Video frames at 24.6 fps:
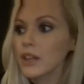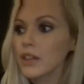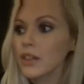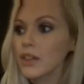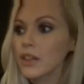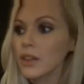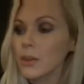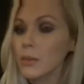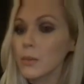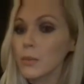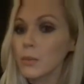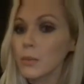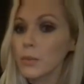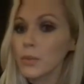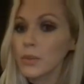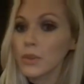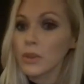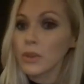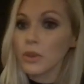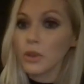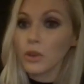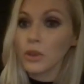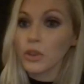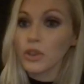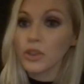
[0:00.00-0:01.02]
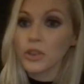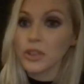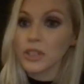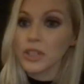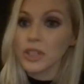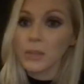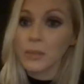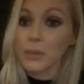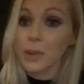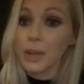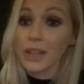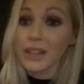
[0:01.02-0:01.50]
that they're all
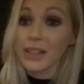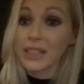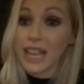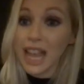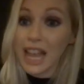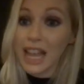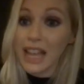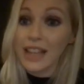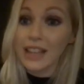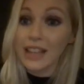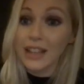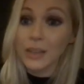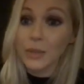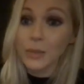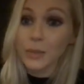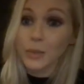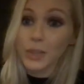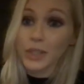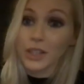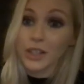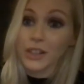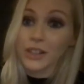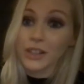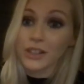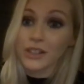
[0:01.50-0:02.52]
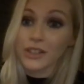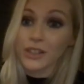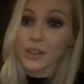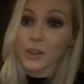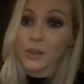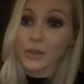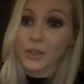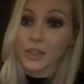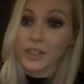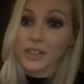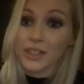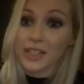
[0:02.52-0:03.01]
shut in by the day because
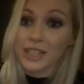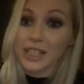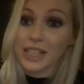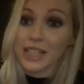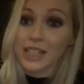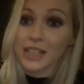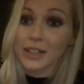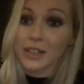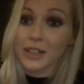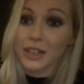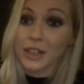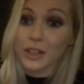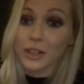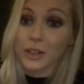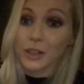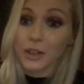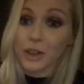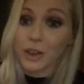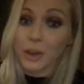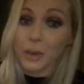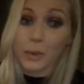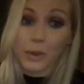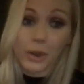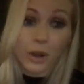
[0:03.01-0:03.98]
obviously the young